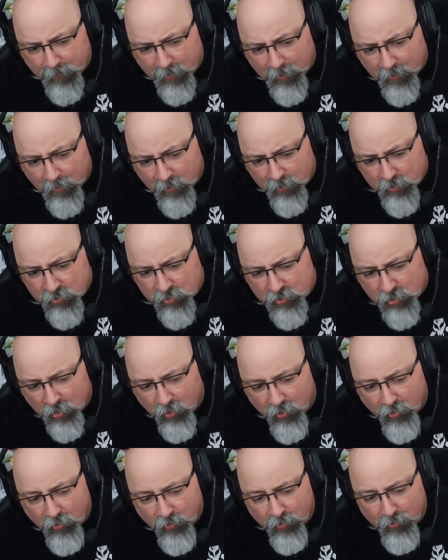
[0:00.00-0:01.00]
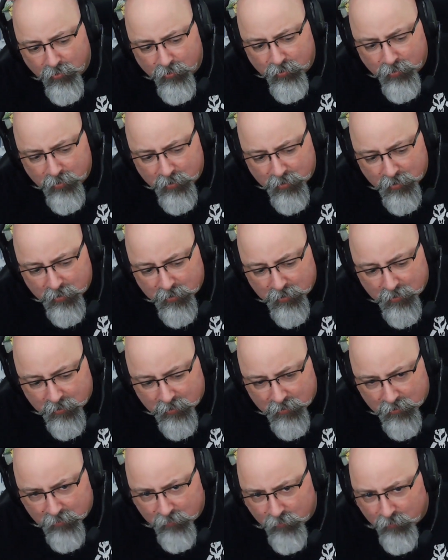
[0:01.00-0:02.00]
So
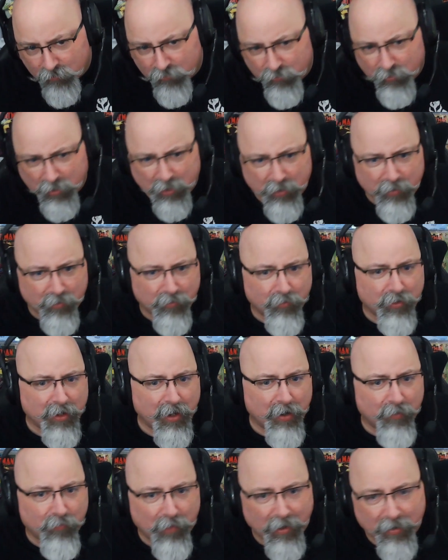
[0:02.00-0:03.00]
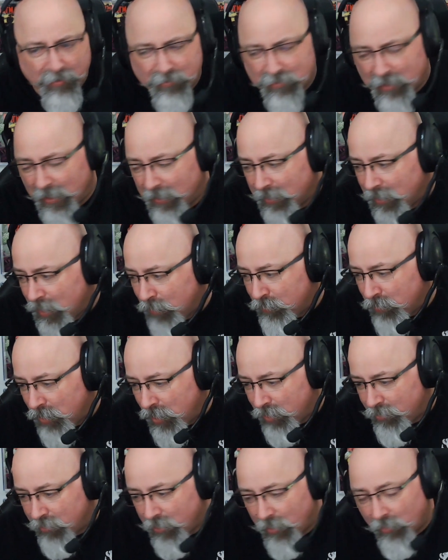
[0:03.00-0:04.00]
figure, okay, round, take a couple
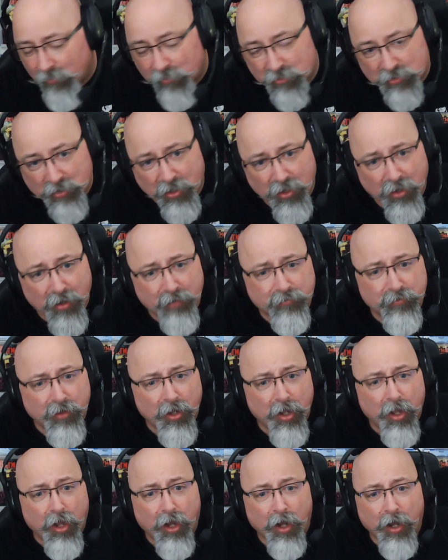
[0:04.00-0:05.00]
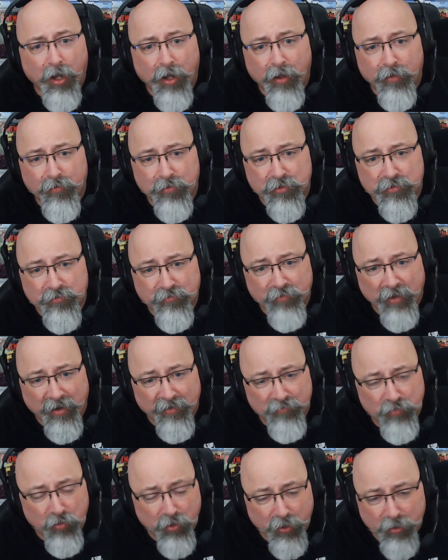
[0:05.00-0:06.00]
hundred dollars off. This
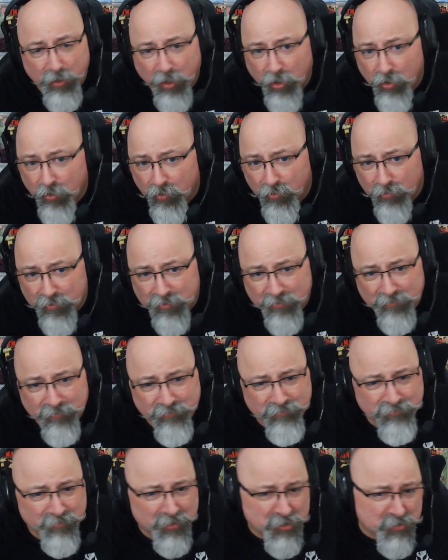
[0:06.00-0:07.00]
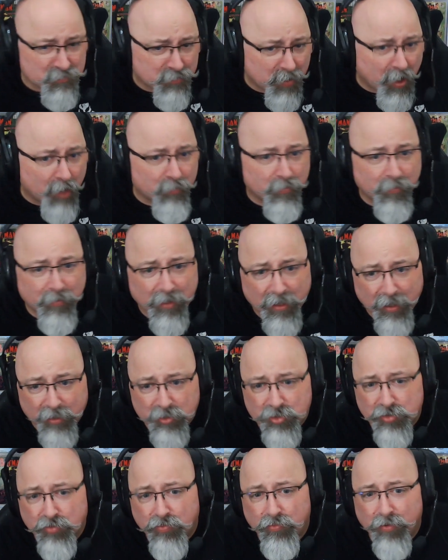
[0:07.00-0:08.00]
5.0 is probably a
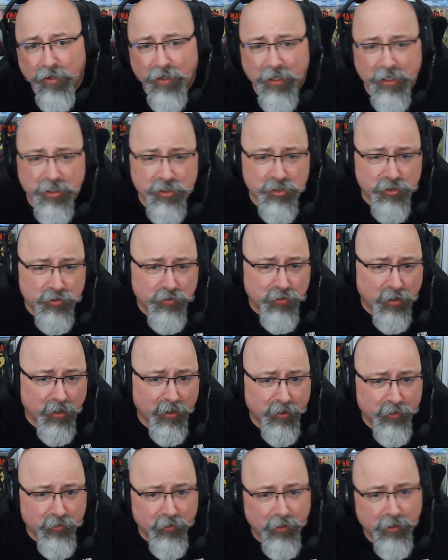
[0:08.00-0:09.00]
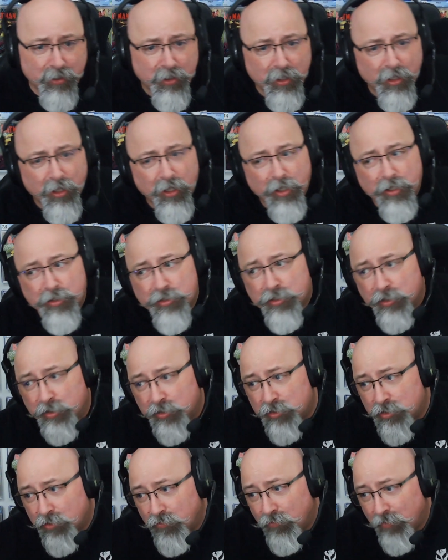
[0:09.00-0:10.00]
$2,200 to
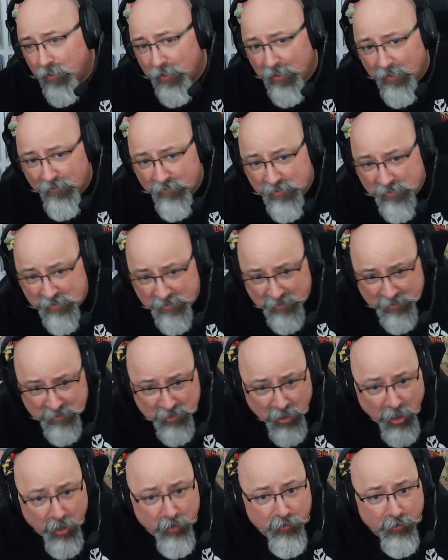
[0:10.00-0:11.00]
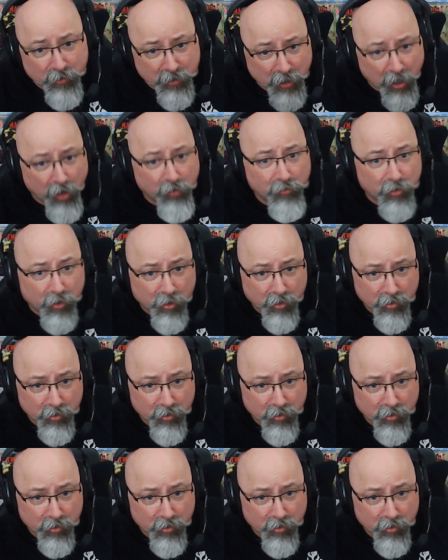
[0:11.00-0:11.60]
$2,600